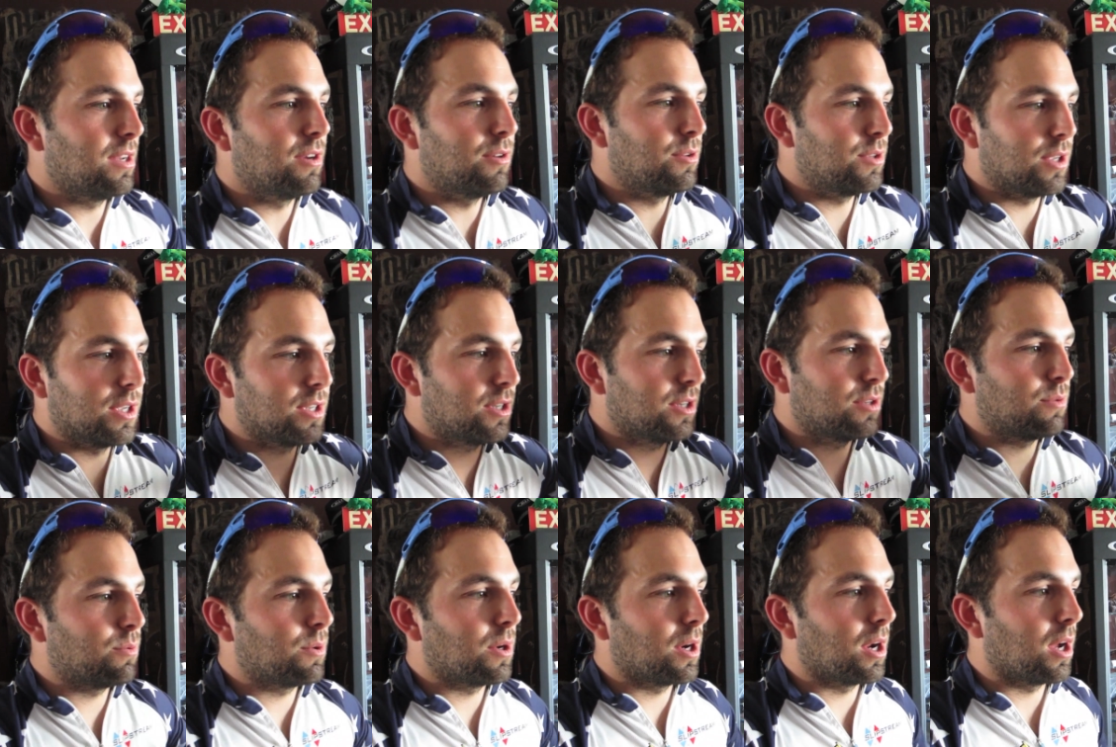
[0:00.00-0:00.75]
it's
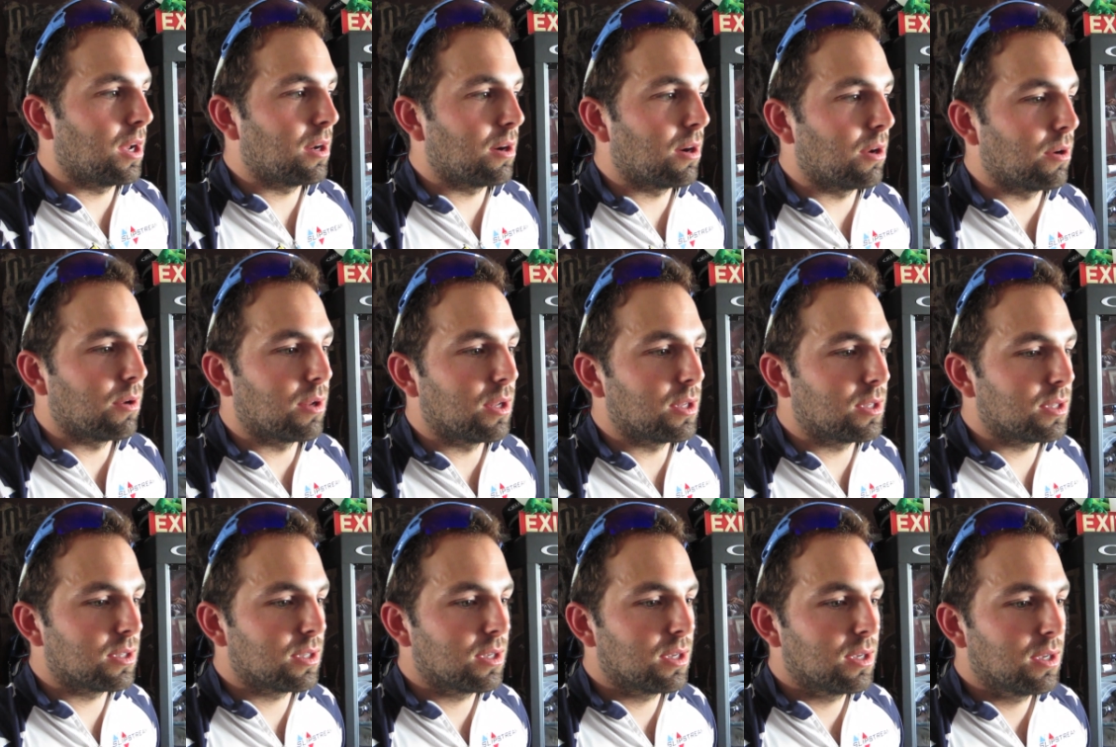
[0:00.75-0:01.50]
just weird. I don't know.
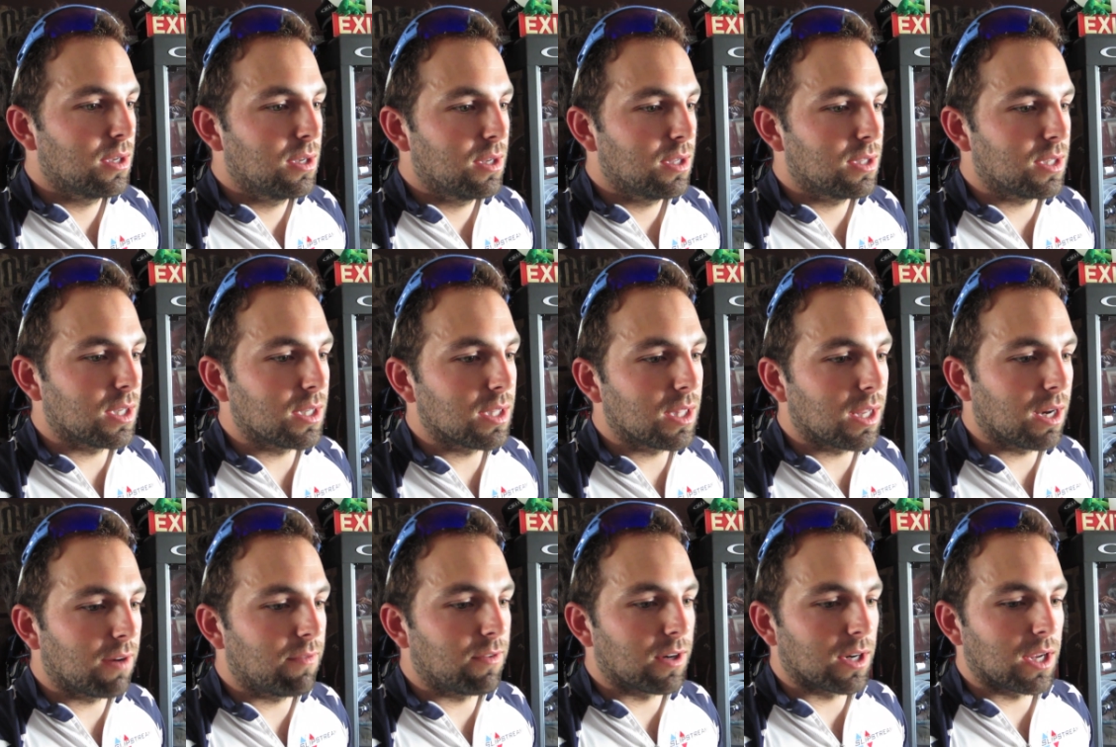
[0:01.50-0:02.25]
It's not
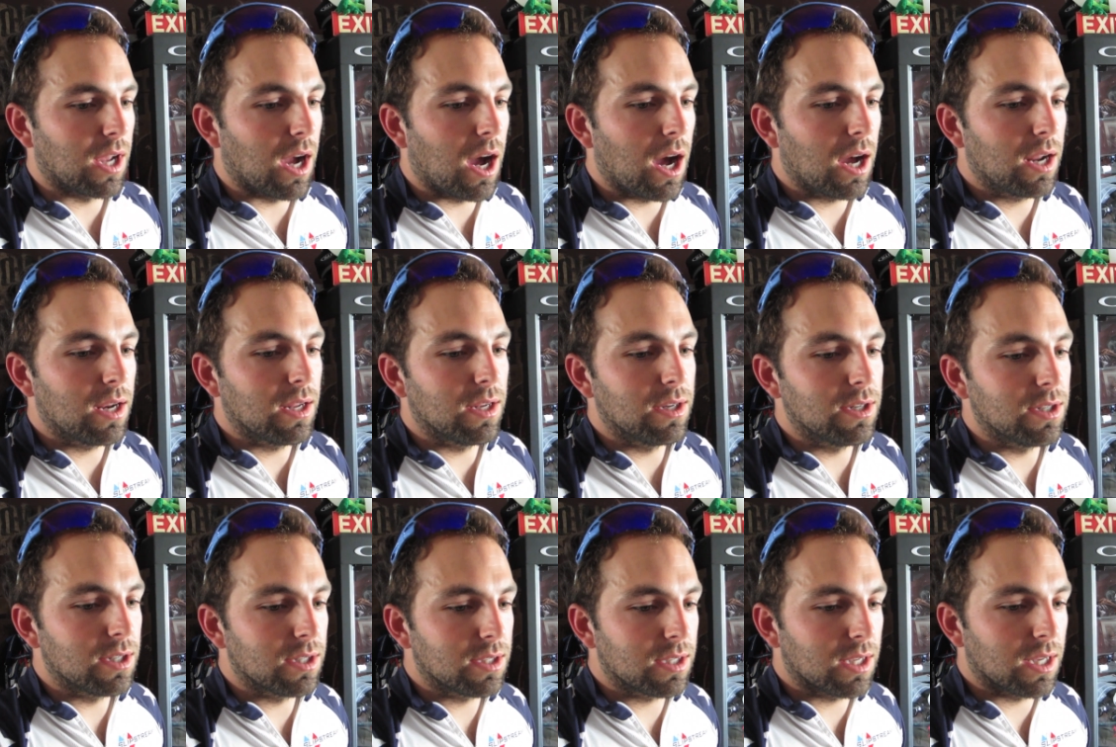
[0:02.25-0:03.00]
that I forgot.
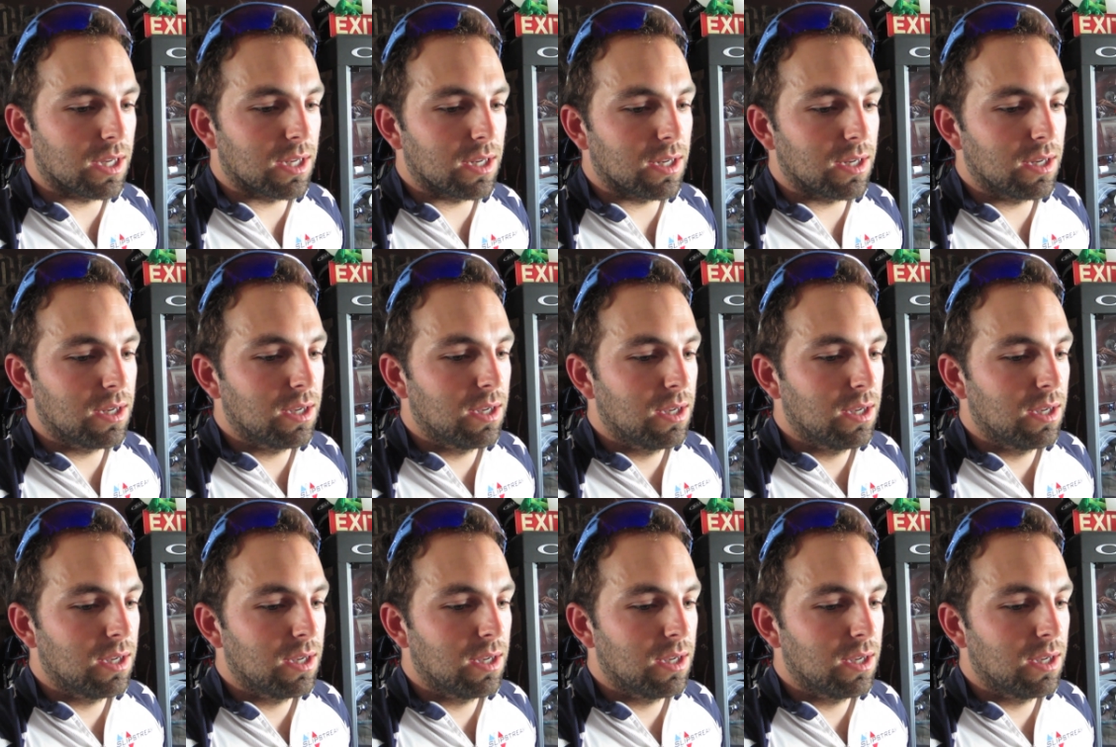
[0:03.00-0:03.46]
It's just that